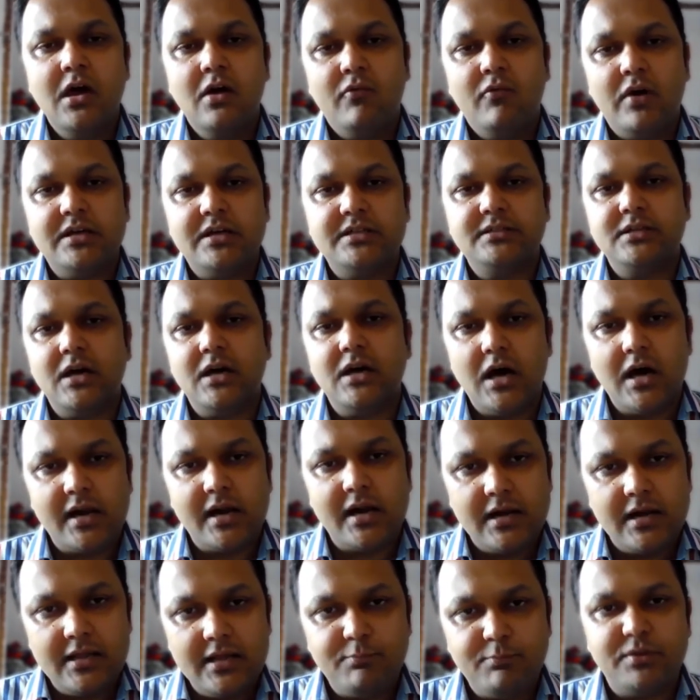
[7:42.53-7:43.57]
was the
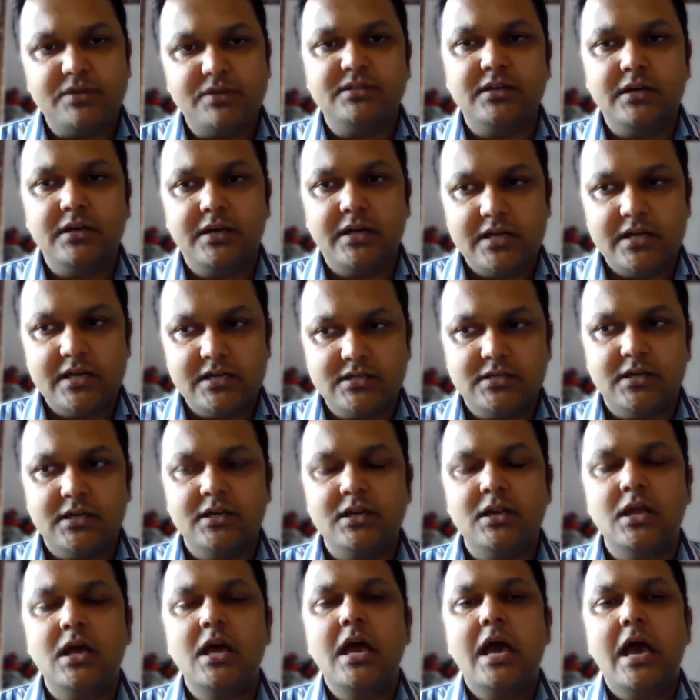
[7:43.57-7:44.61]
early
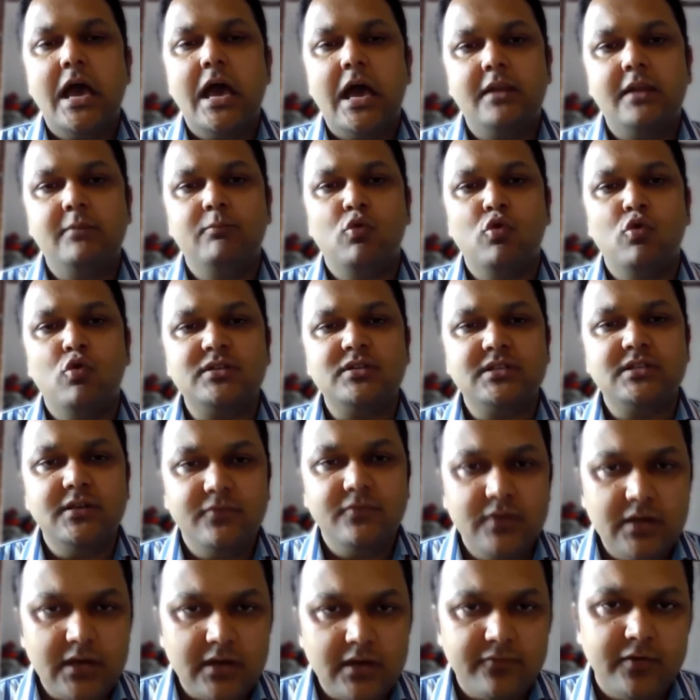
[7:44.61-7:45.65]
presentation and more
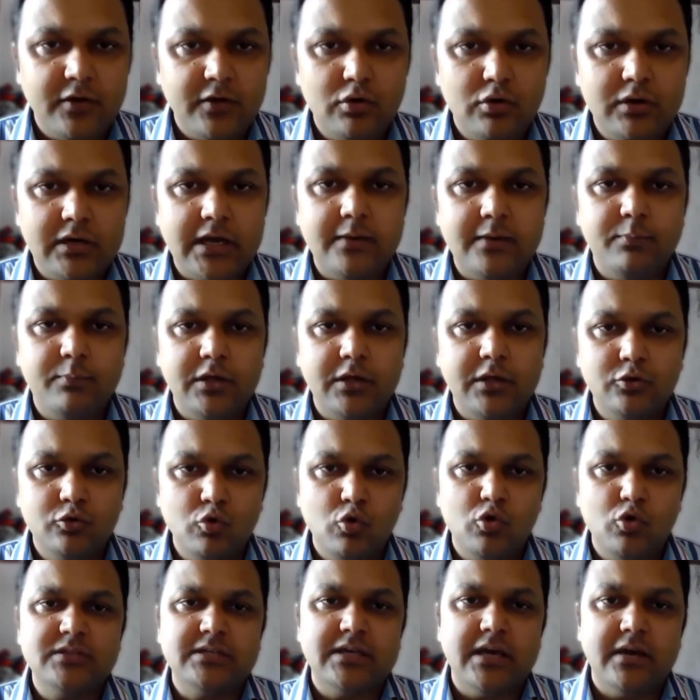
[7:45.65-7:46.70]
severe phenotype in
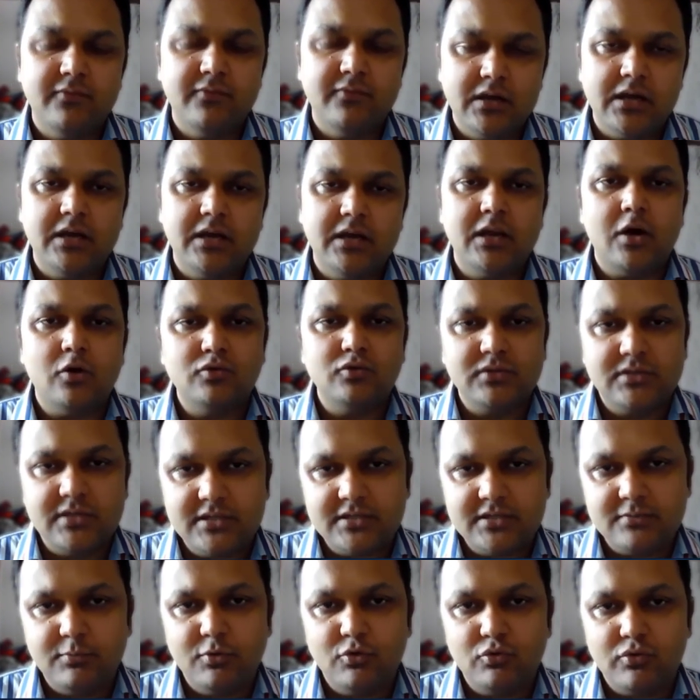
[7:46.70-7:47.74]
those having a
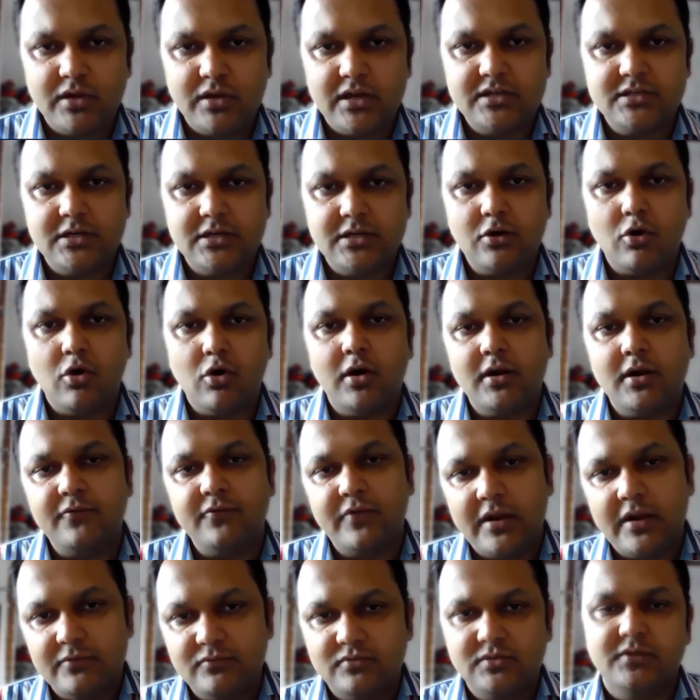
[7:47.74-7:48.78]
nonsense mutation or a
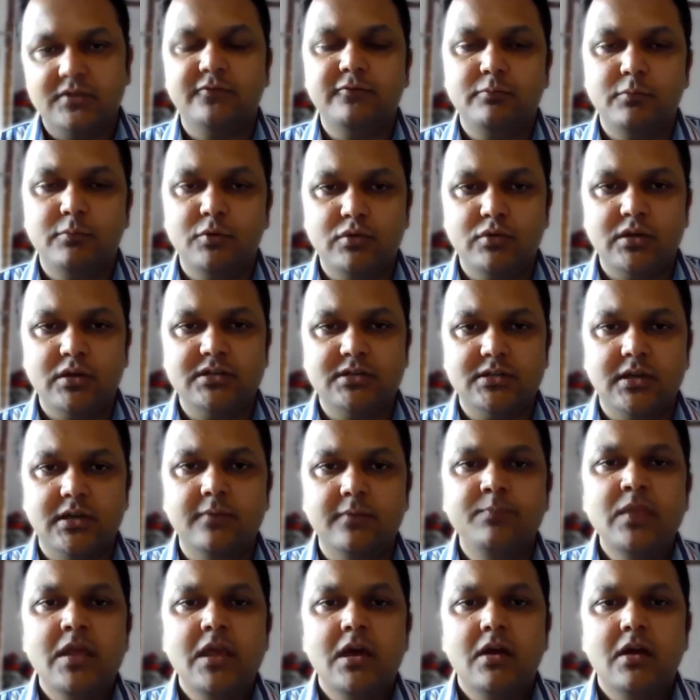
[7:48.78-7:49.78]
frameshift mutation,